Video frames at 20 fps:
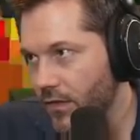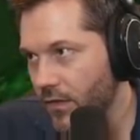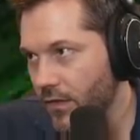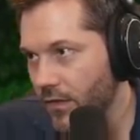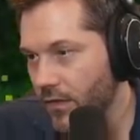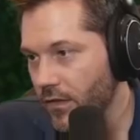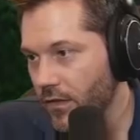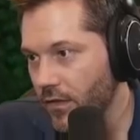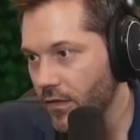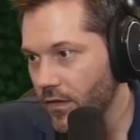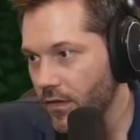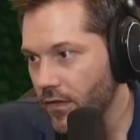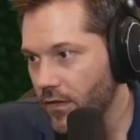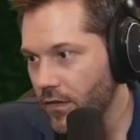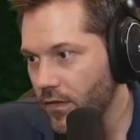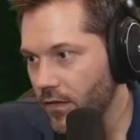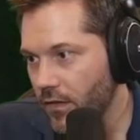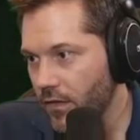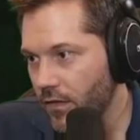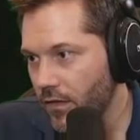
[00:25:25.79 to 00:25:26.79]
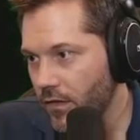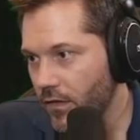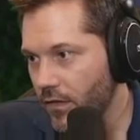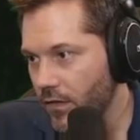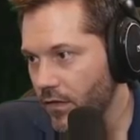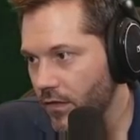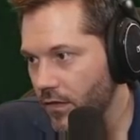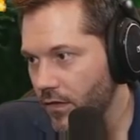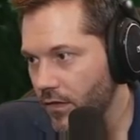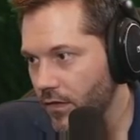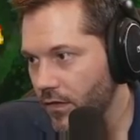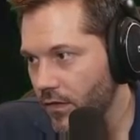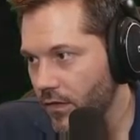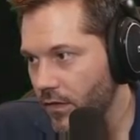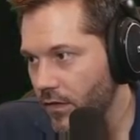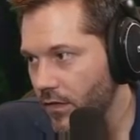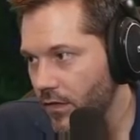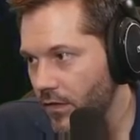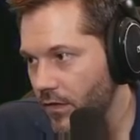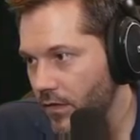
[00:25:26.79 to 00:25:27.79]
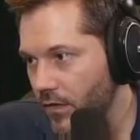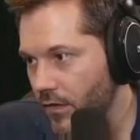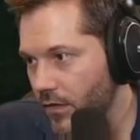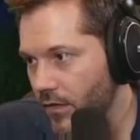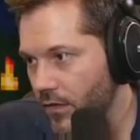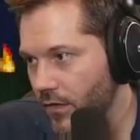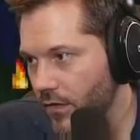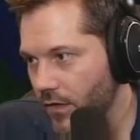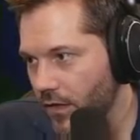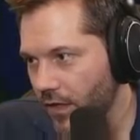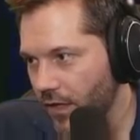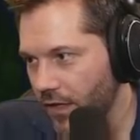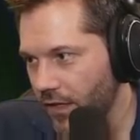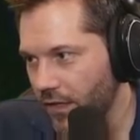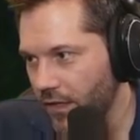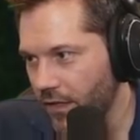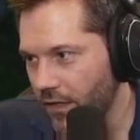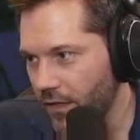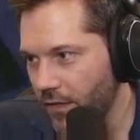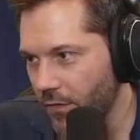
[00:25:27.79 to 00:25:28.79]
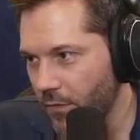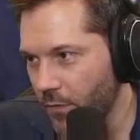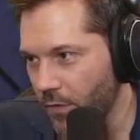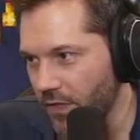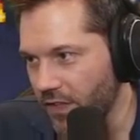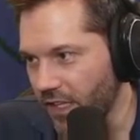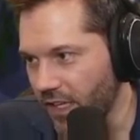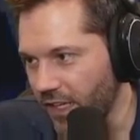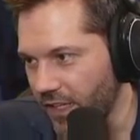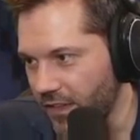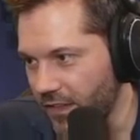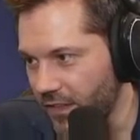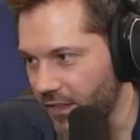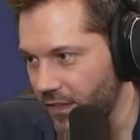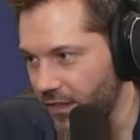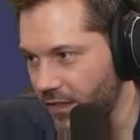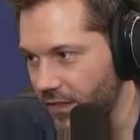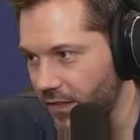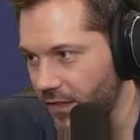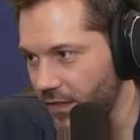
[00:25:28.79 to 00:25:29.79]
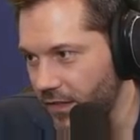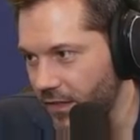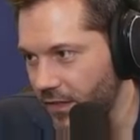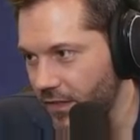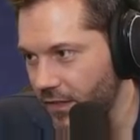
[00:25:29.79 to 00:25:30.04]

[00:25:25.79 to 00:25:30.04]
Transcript: and 800 health. Oh my god. What the? Dude, what the?